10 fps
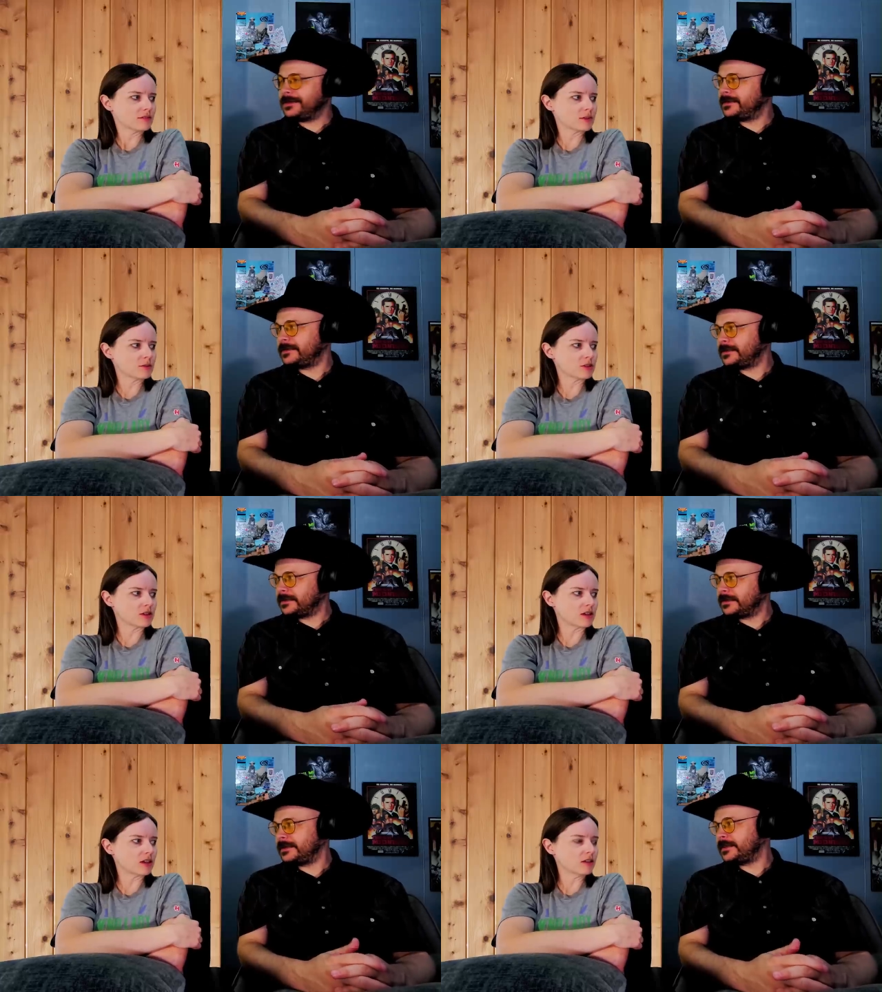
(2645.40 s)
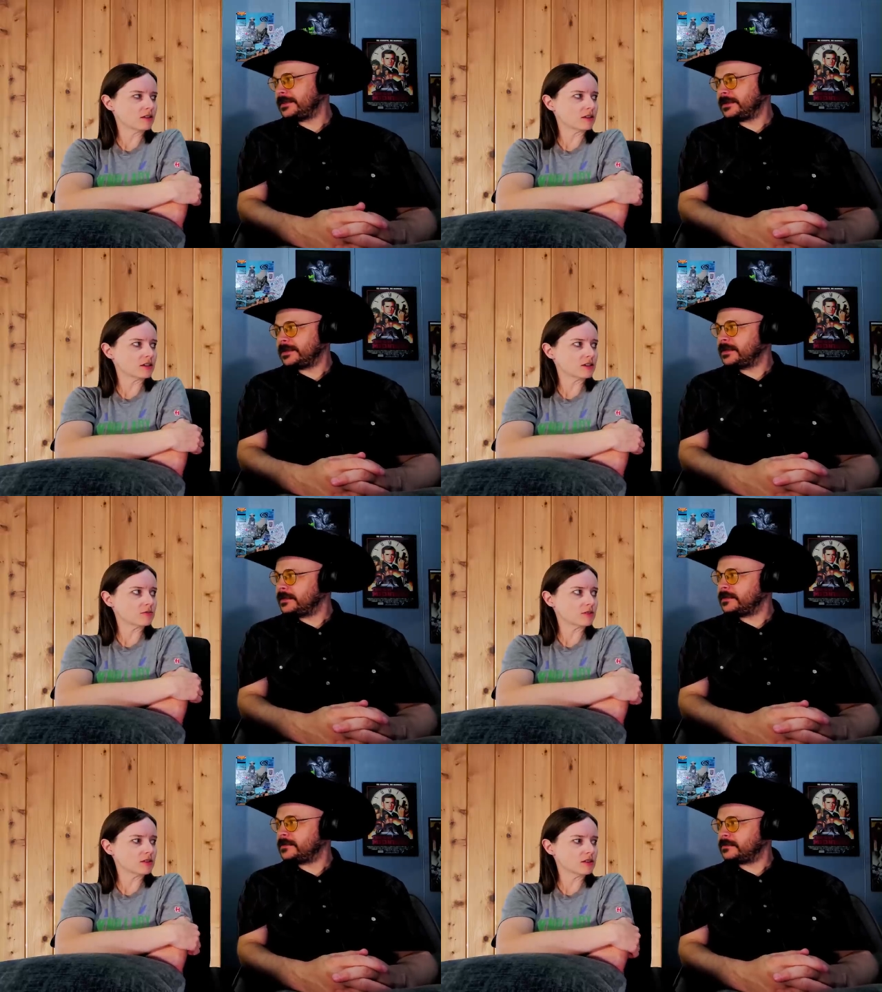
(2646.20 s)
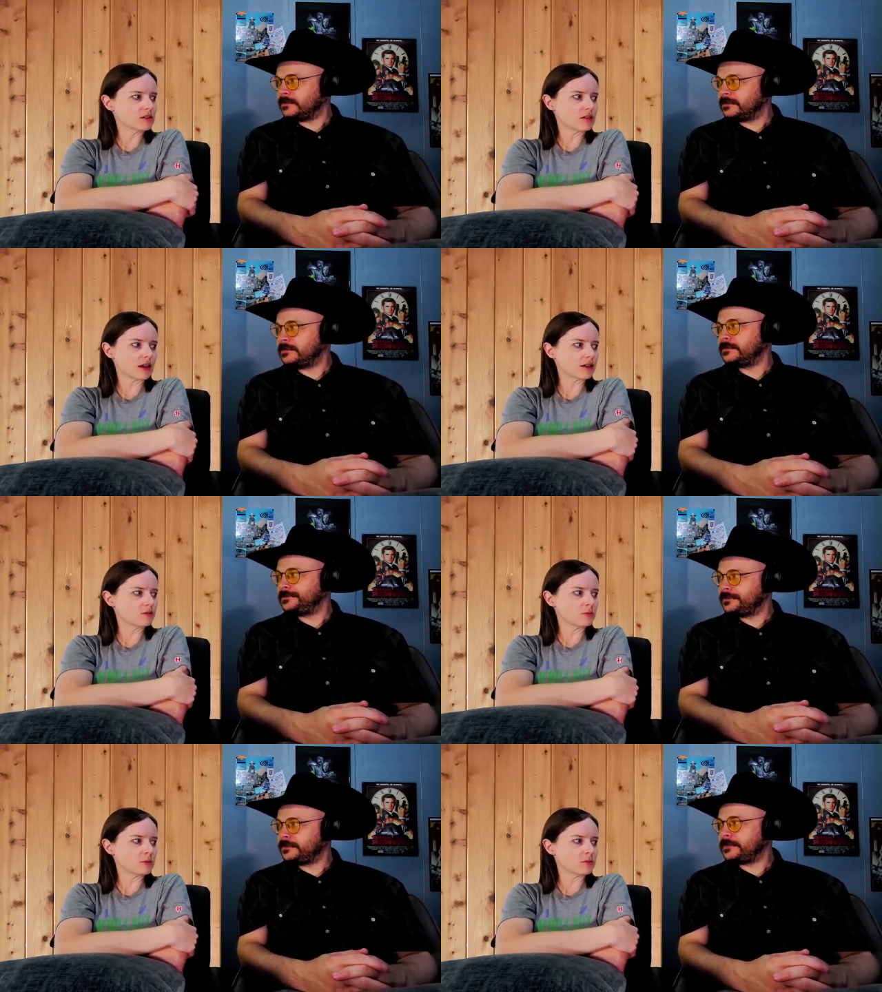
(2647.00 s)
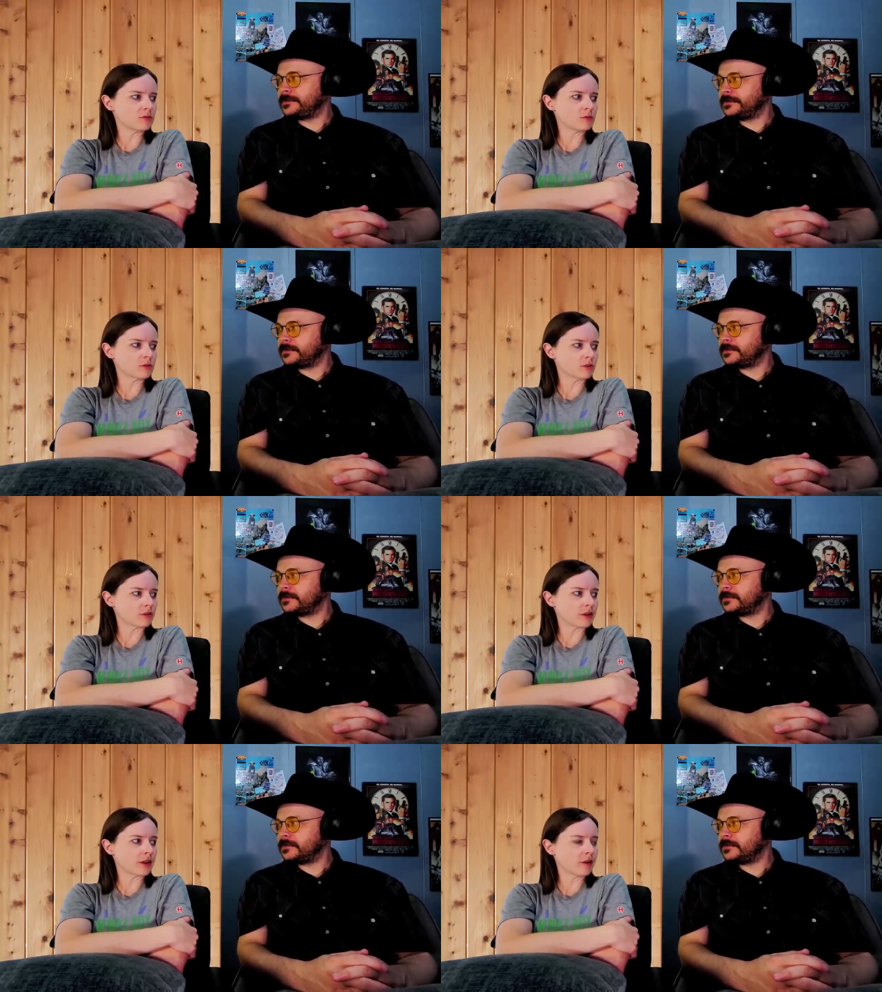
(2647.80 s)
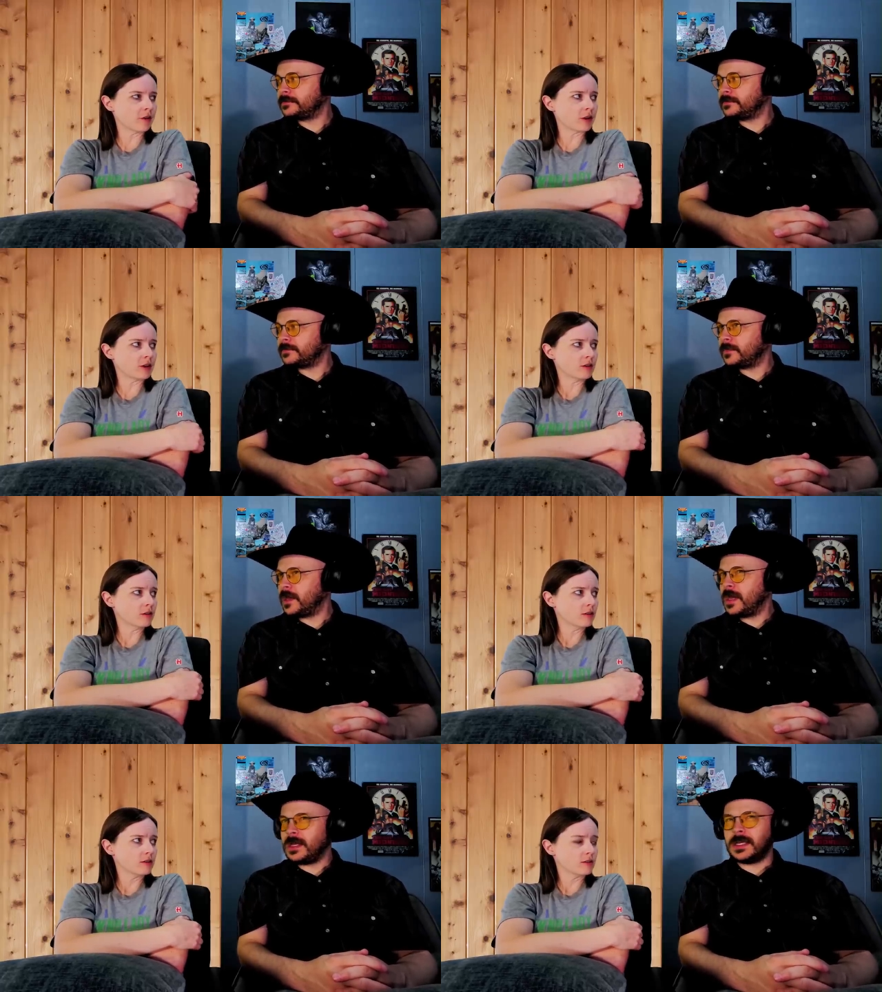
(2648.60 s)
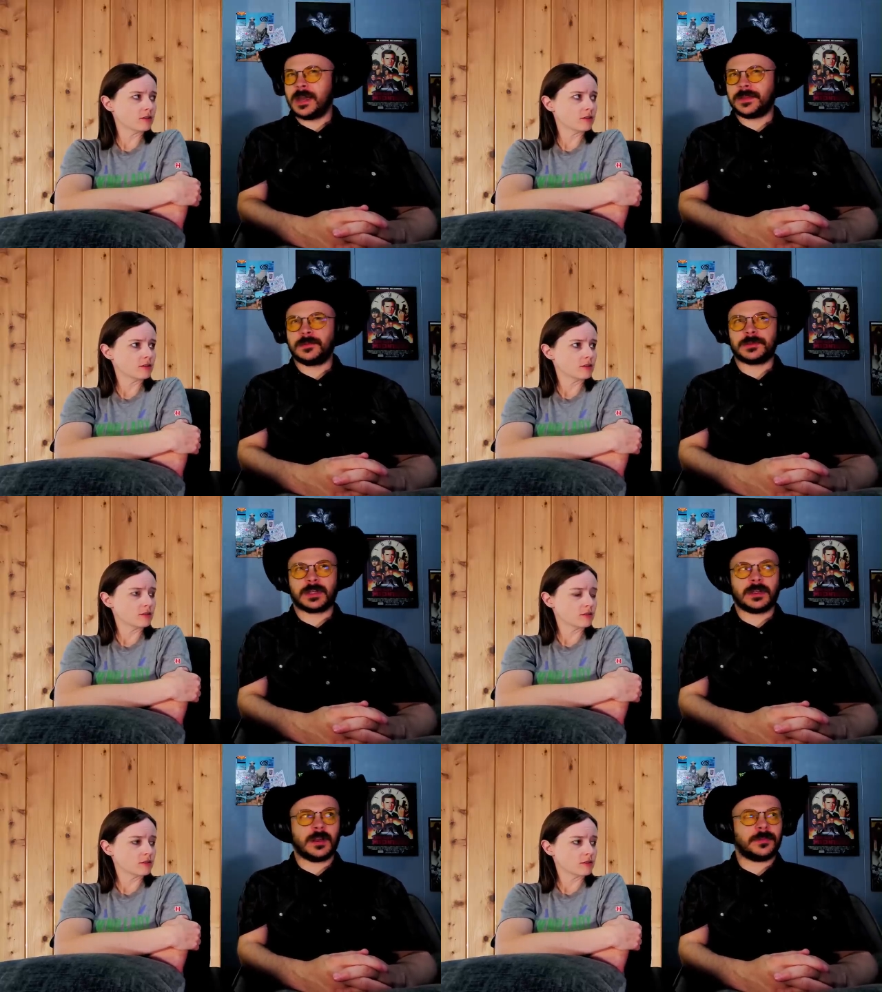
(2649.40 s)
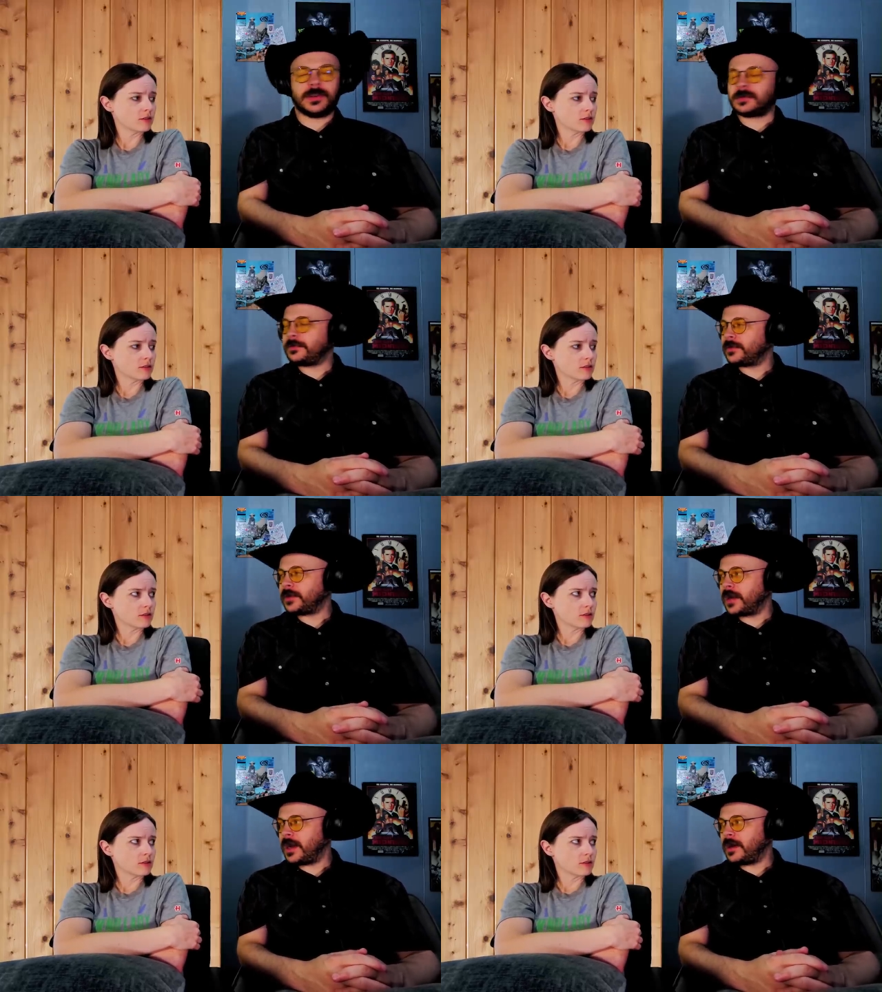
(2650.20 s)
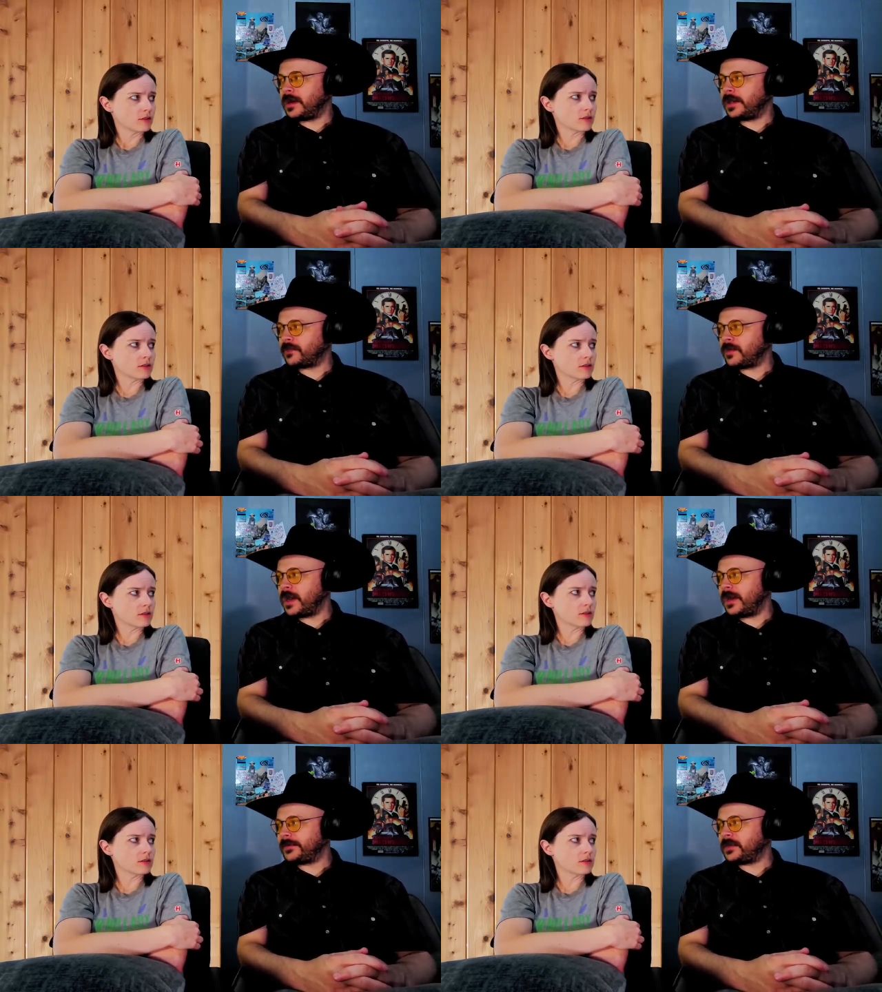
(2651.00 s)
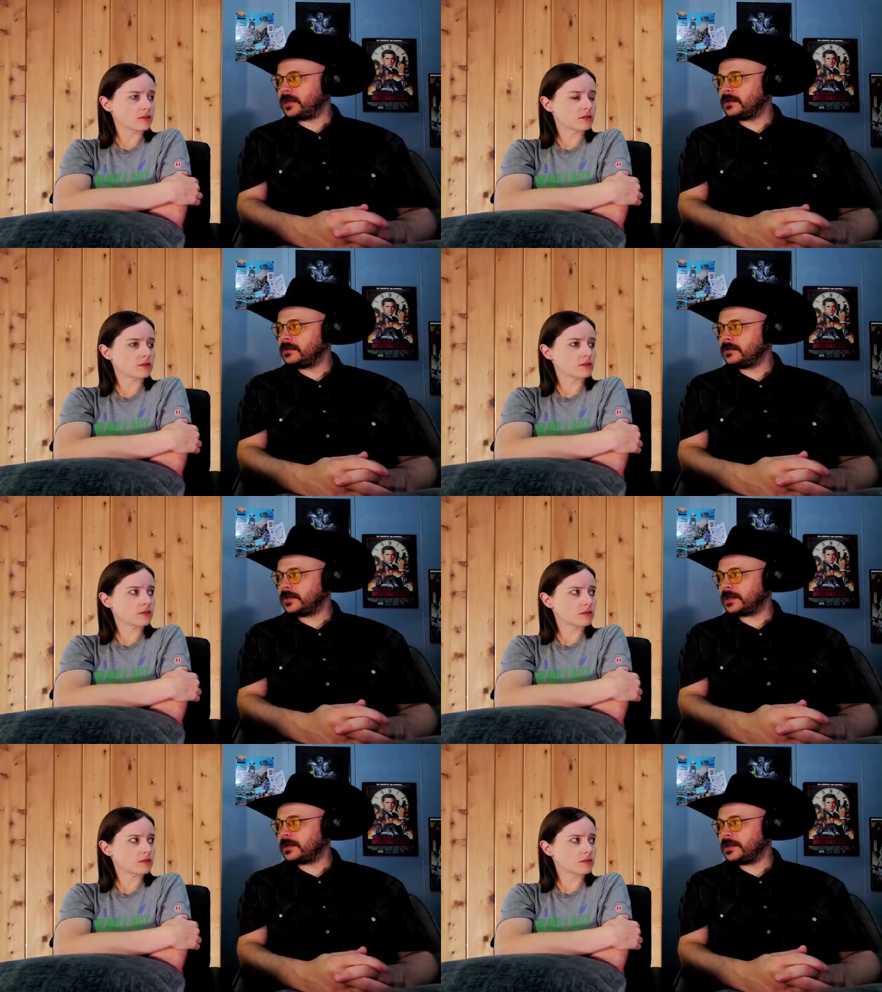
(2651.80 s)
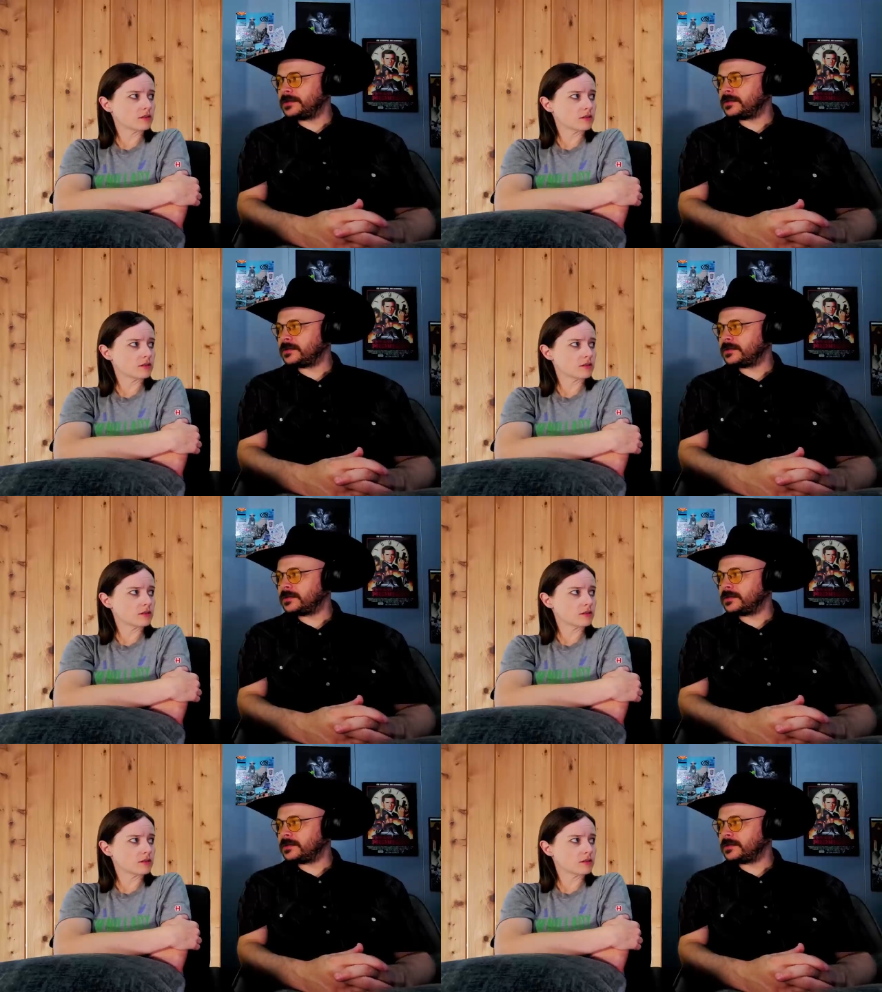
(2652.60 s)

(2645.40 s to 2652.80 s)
Speaker 1: Especially a young Clint Eastwood.
Speaker 2: This had to have been before Dirty Harry. Yeah, I think it was a couple years before Dirty Harry and like right after like his